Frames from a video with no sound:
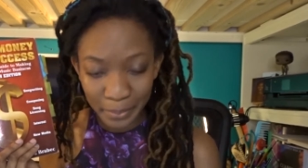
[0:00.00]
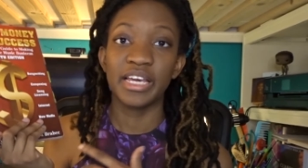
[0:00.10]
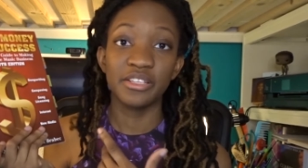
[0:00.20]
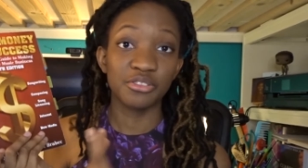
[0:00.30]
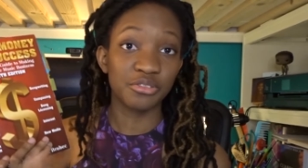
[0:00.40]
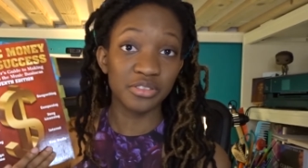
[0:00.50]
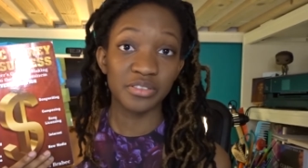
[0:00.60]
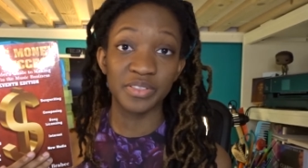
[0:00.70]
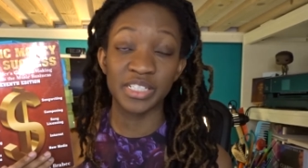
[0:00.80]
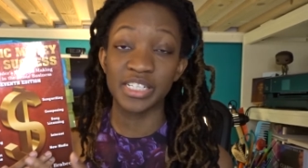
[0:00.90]
And the truth
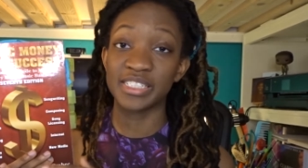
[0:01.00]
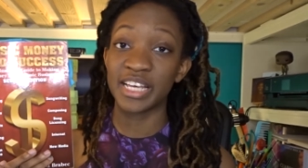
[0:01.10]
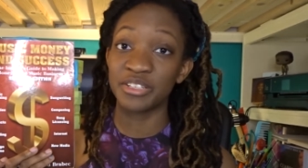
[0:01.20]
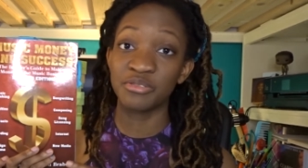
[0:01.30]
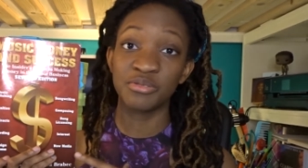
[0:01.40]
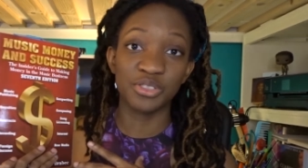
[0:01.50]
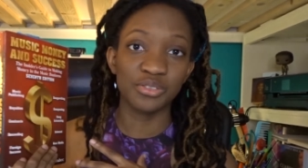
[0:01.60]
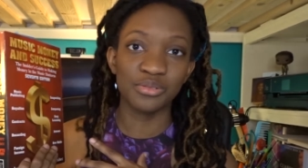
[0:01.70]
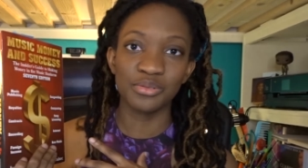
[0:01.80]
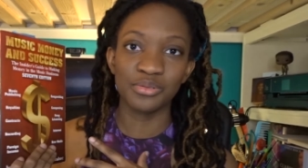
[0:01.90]
of it is that you
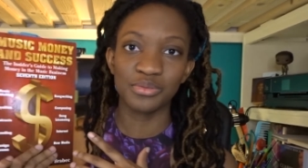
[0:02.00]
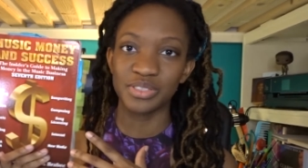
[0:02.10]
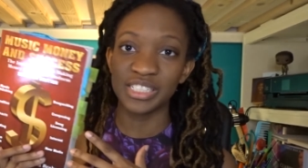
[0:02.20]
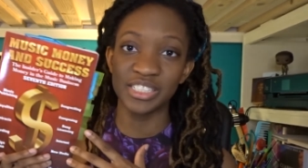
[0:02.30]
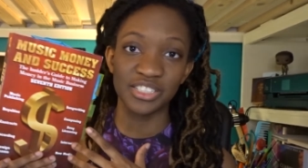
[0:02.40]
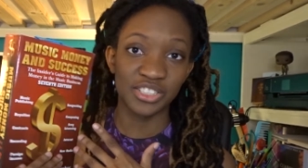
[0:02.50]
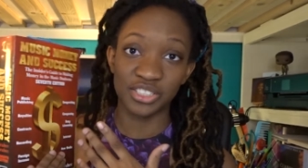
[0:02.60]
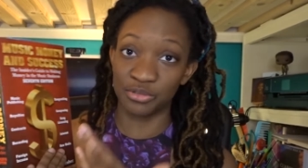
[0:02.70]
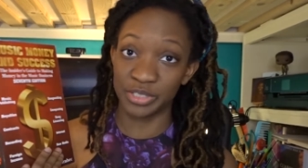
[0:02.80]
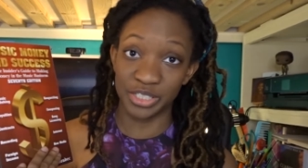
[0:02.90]
do need to
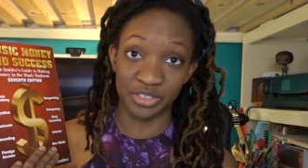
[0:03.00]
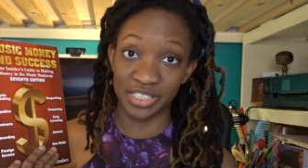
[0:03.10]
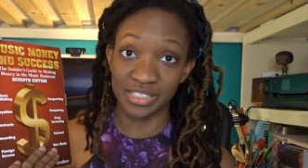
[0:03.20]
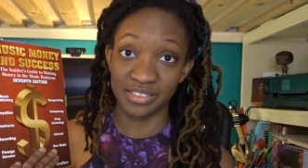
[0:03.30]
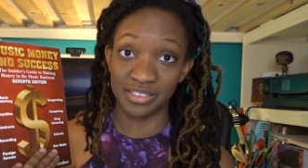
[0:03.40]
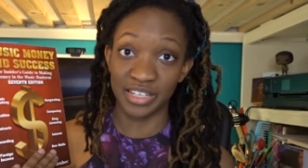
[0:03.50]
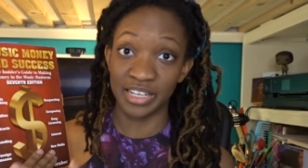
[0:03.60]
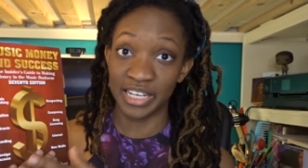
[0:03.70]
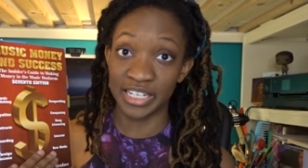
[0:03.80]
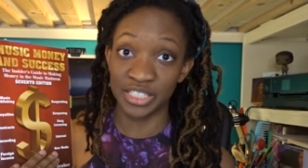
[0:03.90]
just grit your teeth
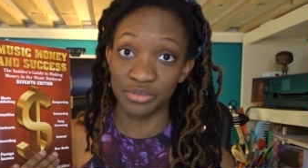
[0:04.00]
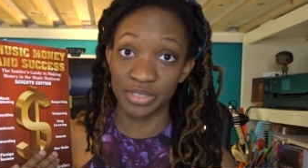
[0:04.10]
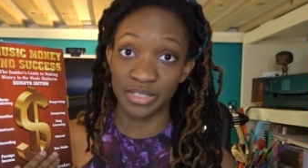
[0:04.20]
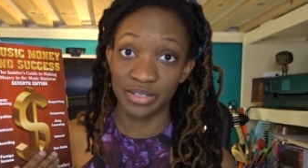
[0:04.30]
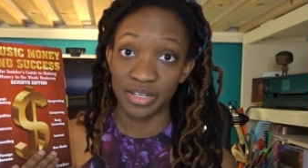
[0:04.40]
and get into it.